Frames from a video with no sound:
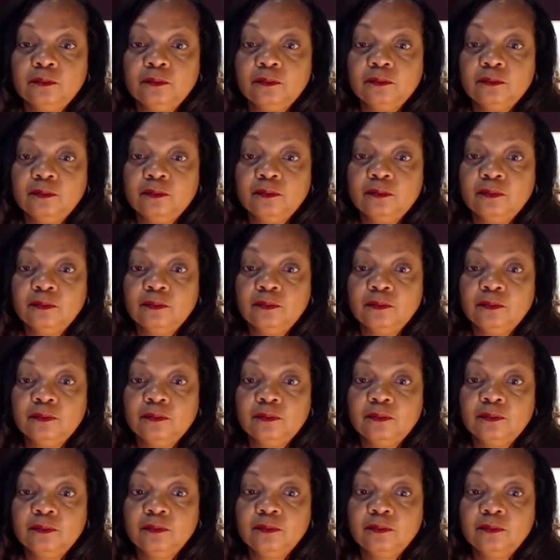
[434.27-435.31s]

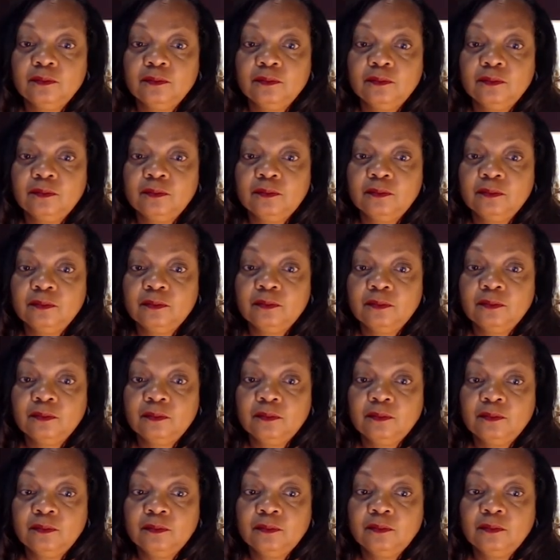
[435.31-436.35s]

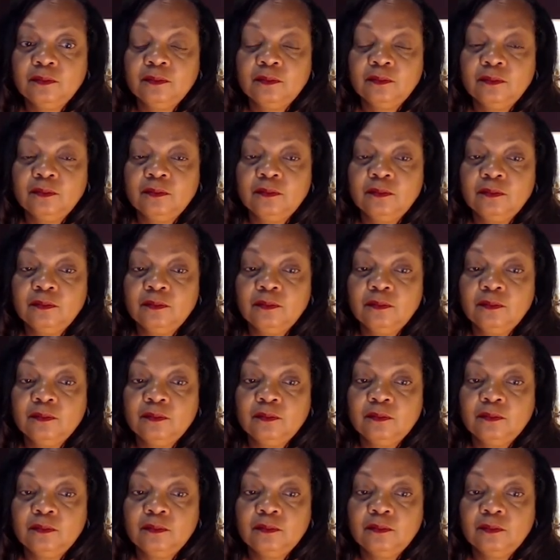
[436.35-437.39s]

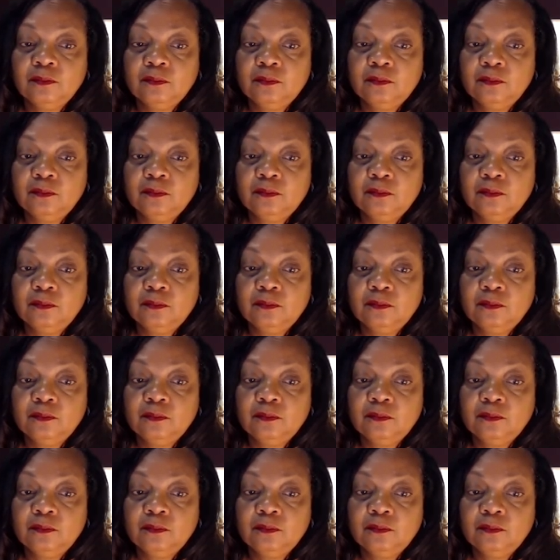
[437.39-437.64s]
The person shown says nothing.